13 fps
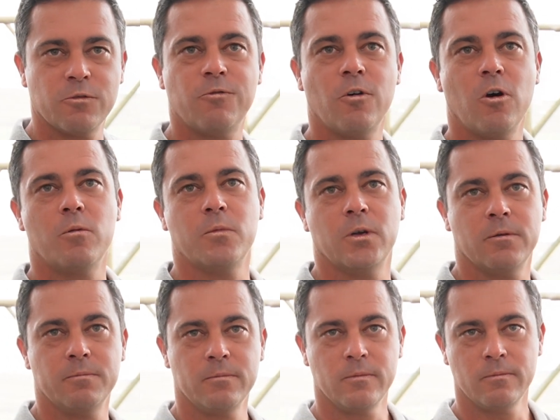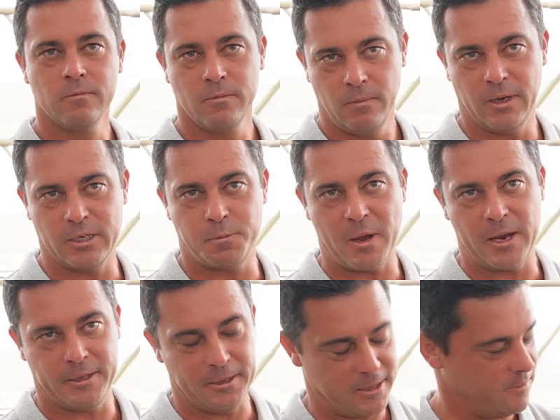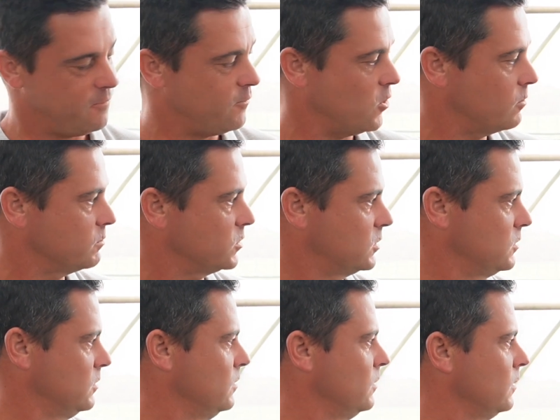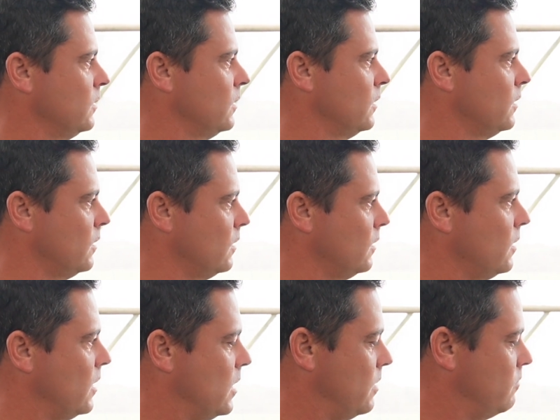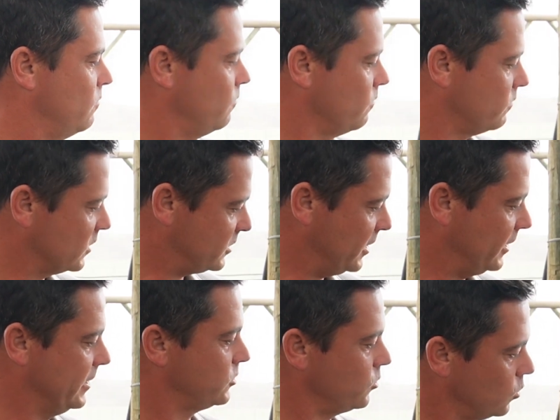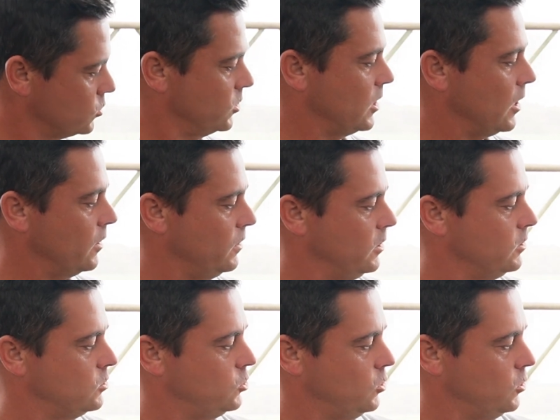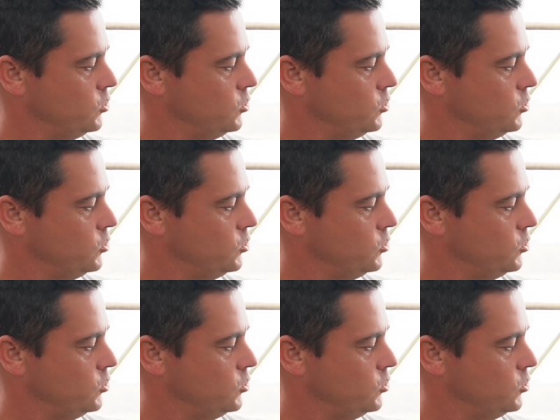farmer expanding their farms. The seedlings also go into